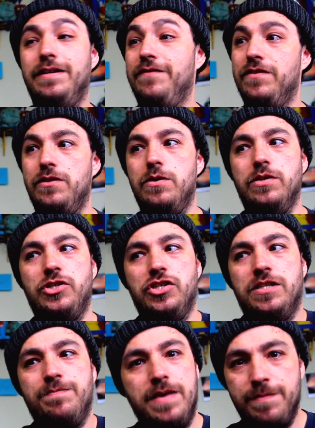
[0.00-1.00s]
even though it's
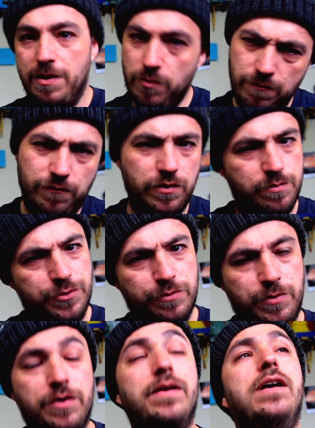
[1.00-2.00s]
just been my room for the
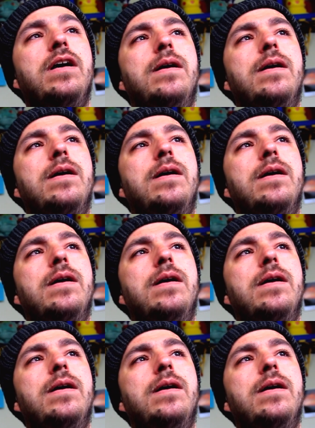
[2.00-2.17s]
most part.